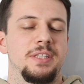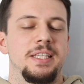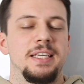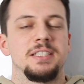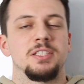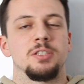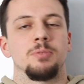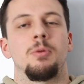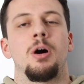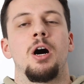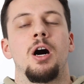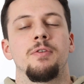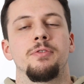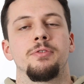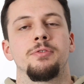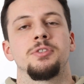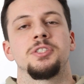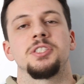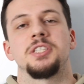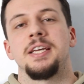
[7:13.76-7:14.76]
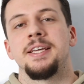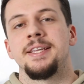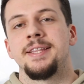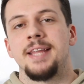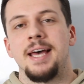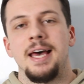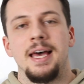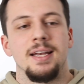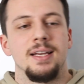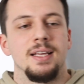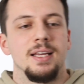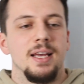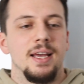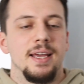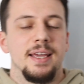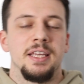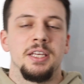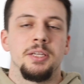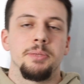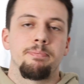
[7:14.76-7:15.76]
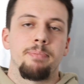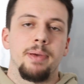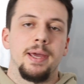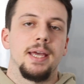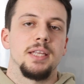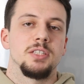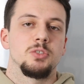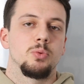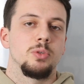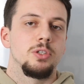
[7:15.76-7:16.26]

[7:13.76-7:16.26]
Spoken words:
takes them off if you say that it depends,